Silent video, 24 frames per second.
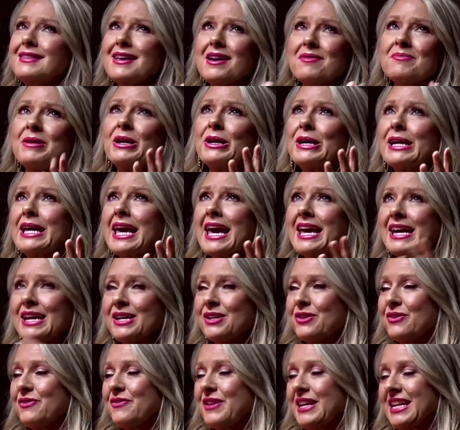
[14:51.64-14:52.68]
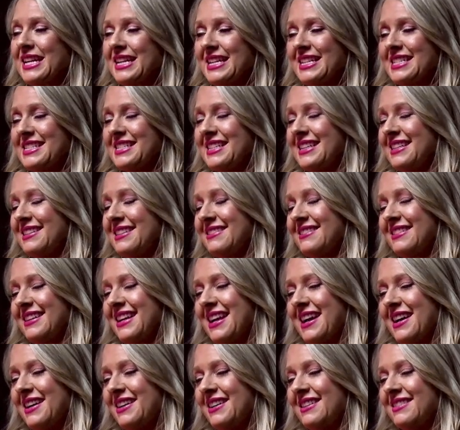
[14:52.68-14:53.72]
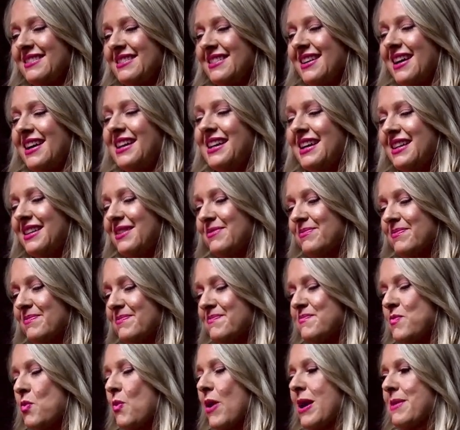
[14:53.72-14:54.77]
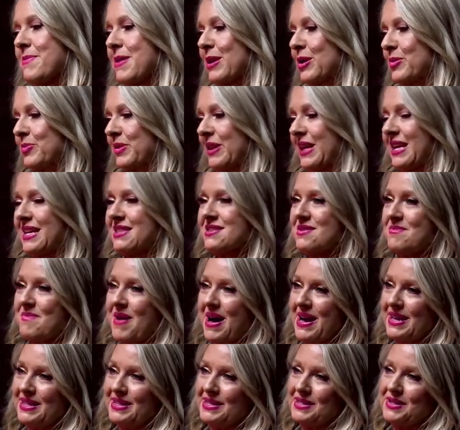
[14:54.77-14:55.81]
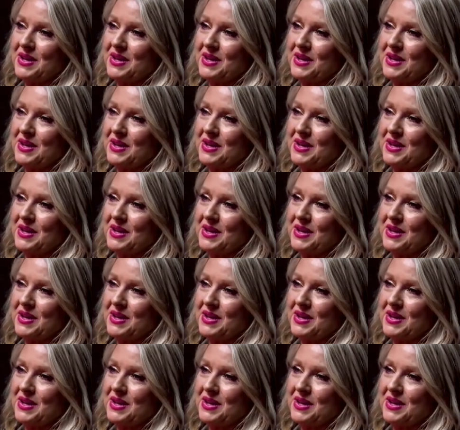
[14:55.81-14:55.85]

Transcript: that Mary Kay intervened, and yeah, God had a way better plan than mine.